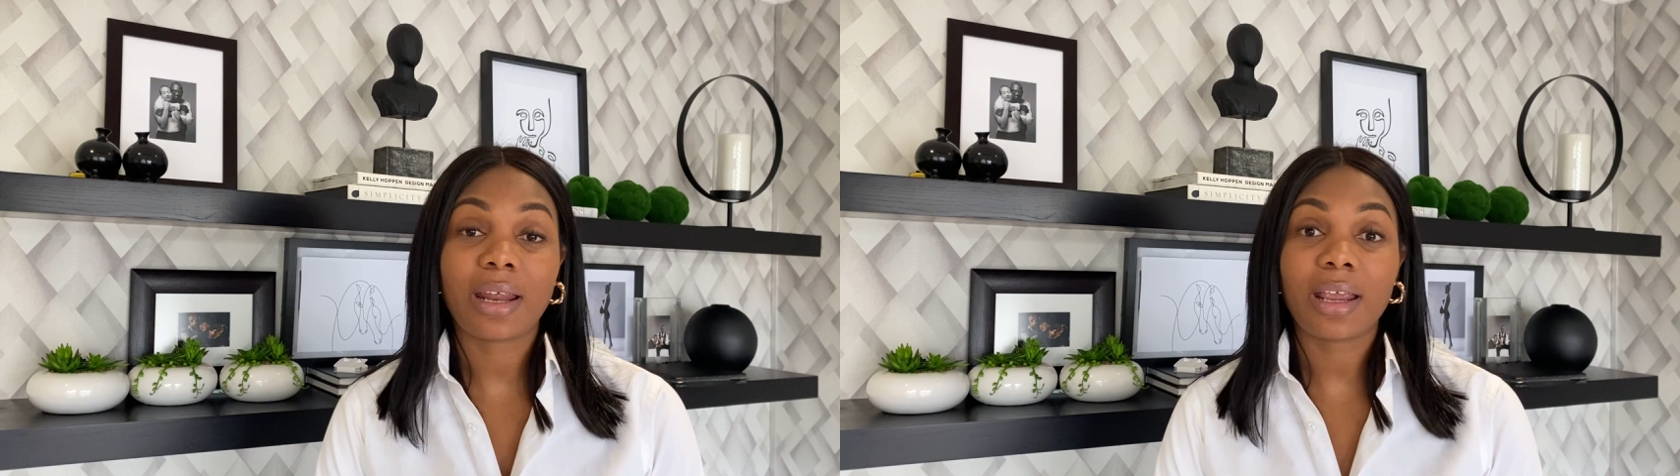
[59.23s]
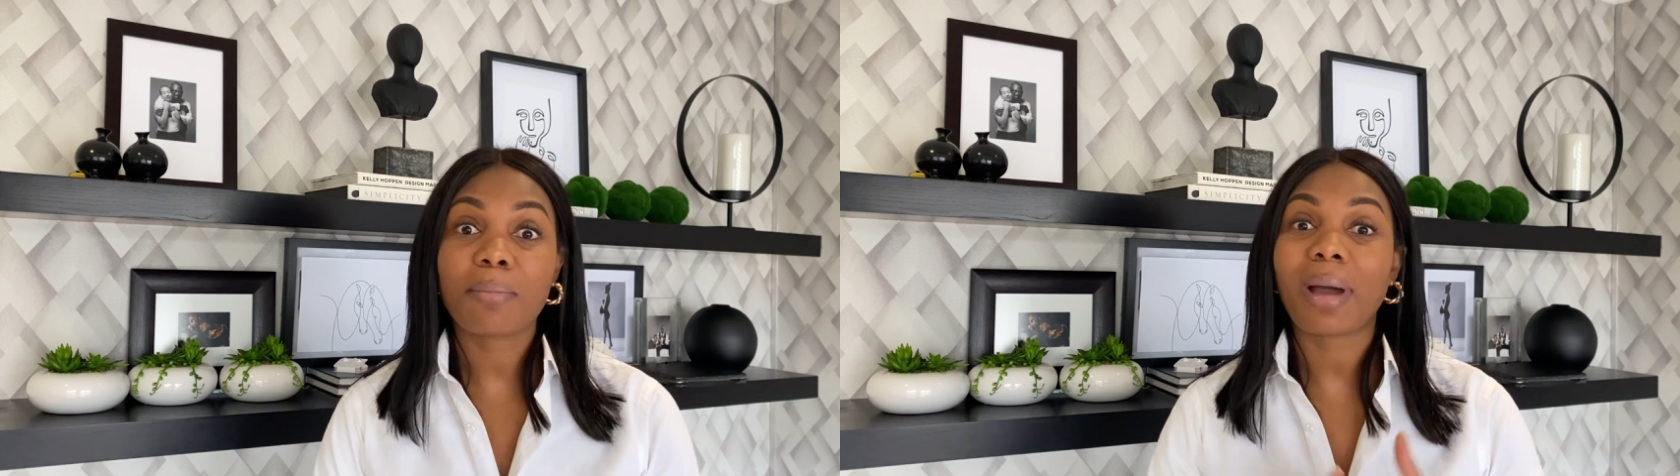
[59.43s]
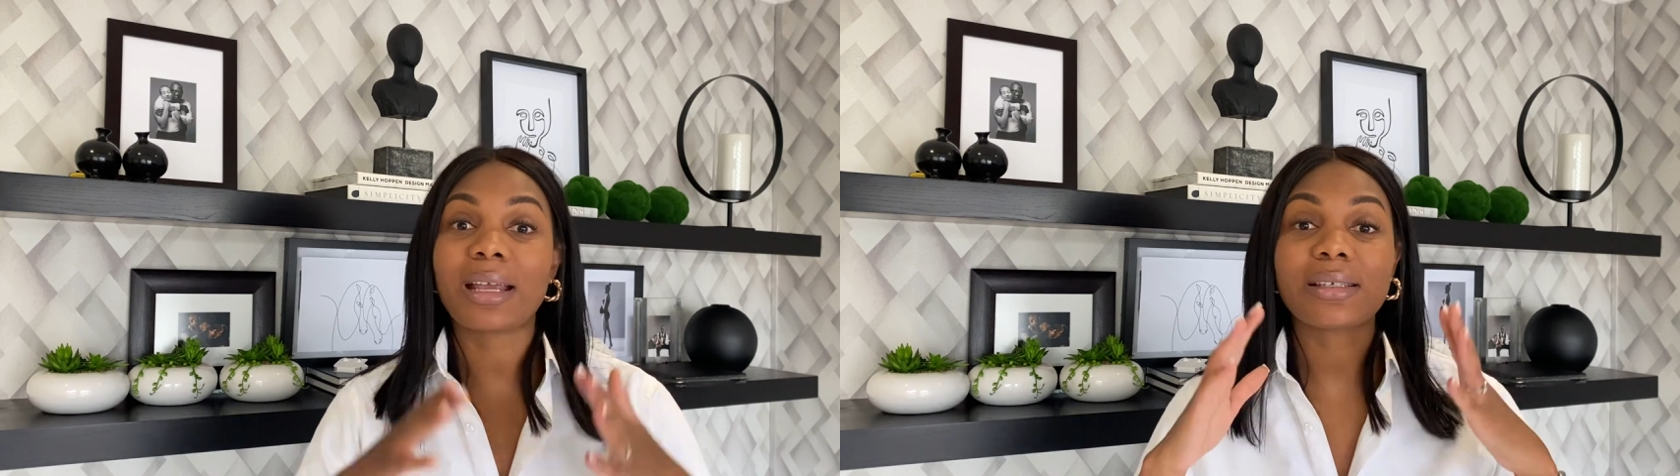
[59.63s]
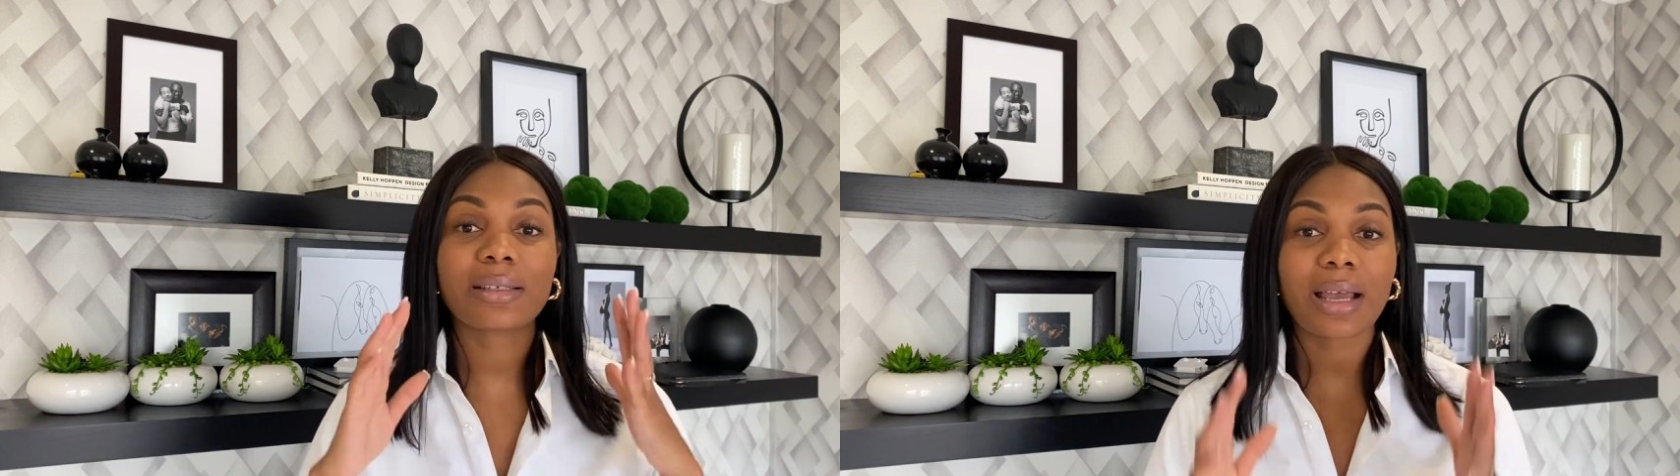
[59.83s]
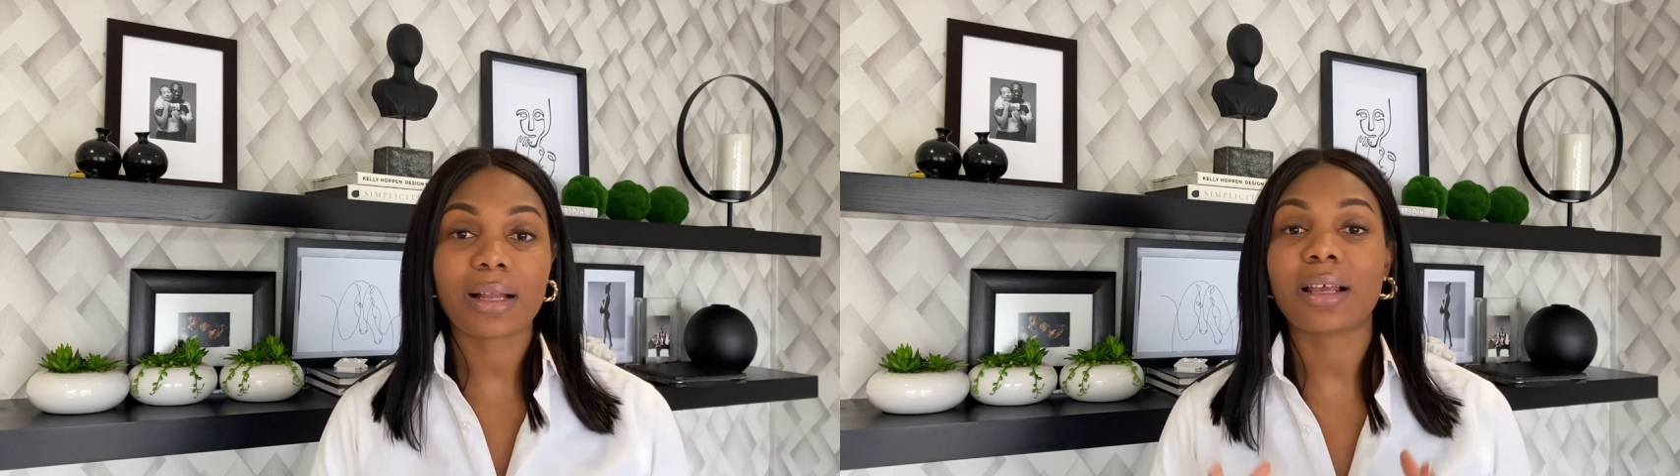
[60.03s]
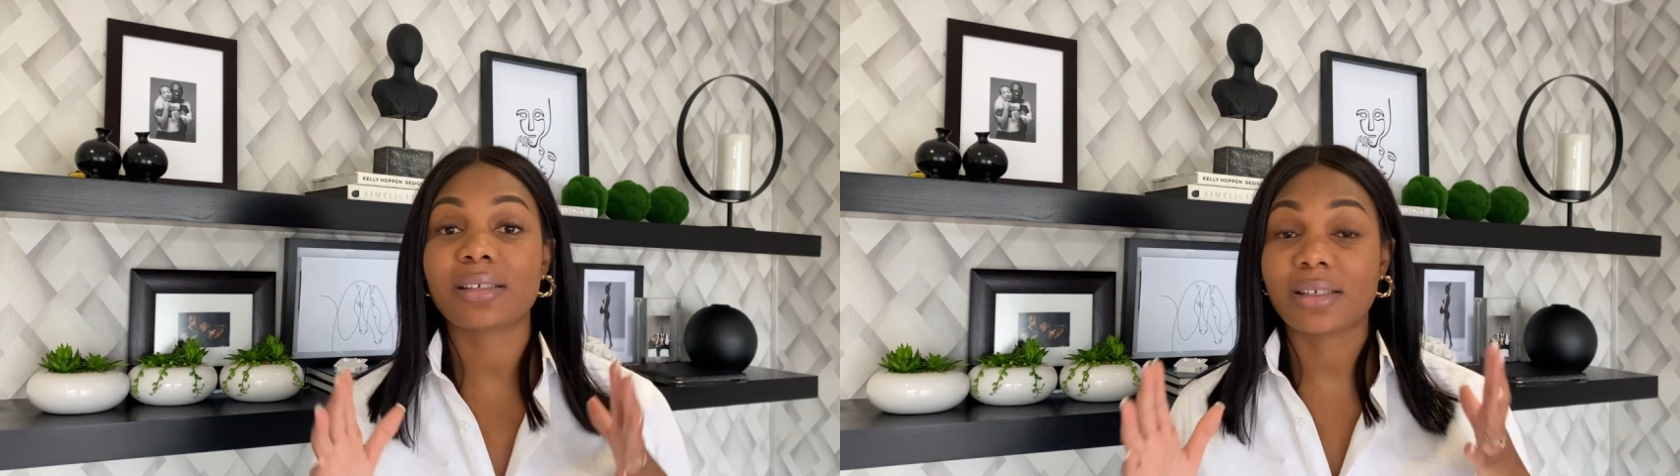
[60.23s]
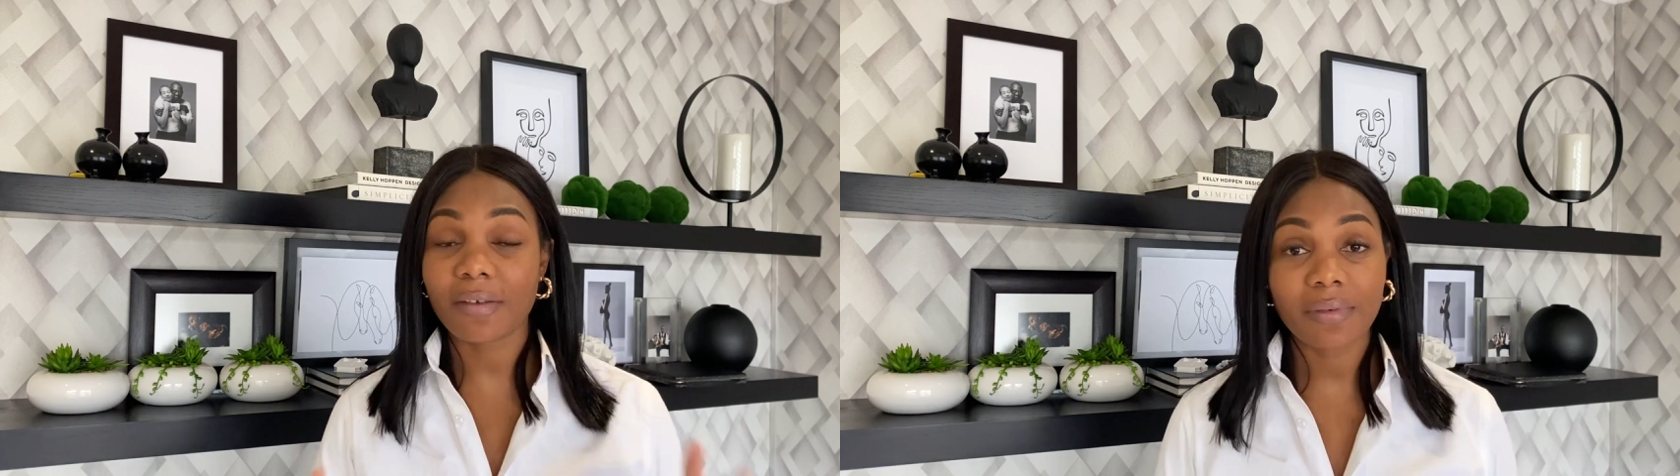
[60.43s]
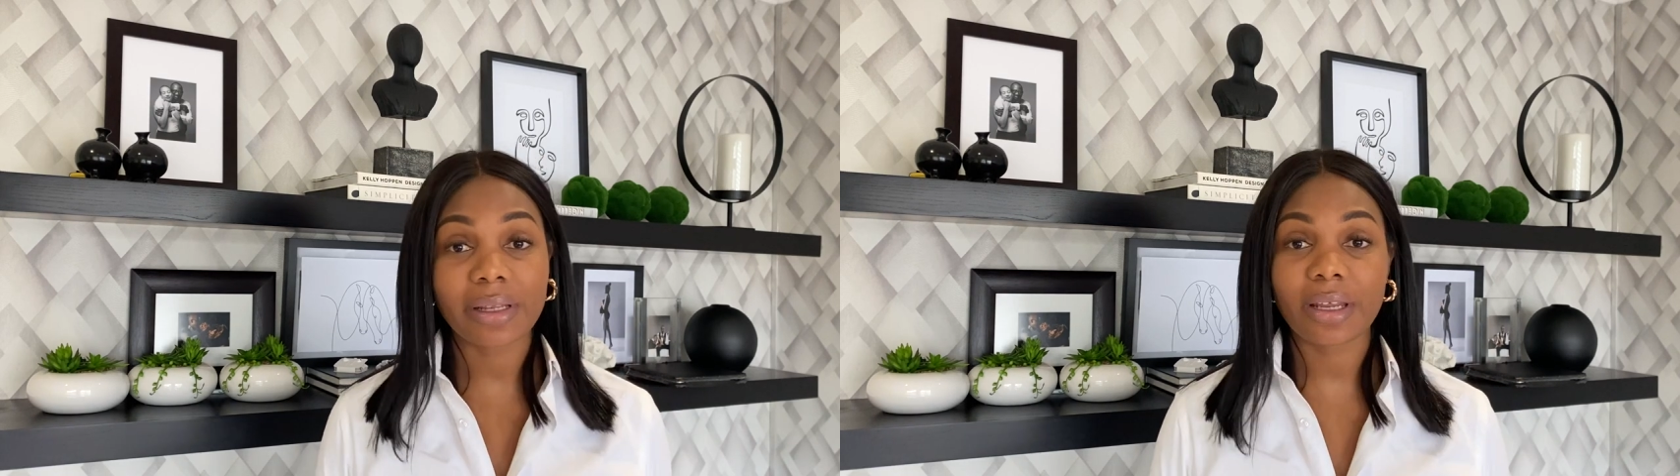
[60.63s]
Hey, my style has
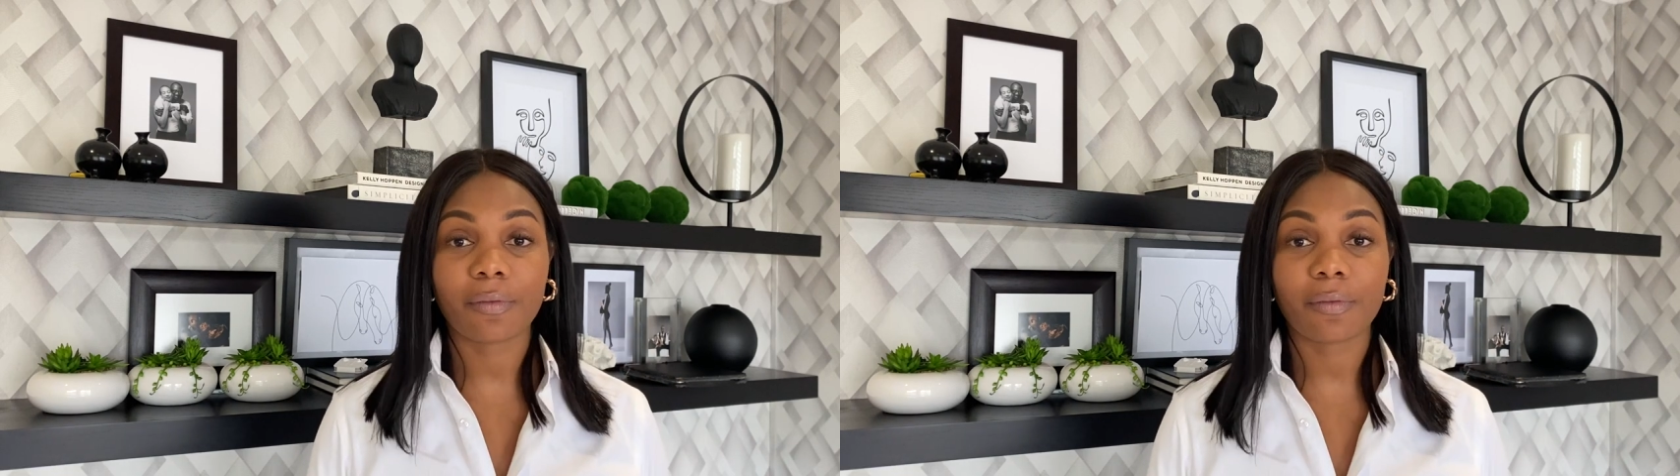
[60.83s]
definitely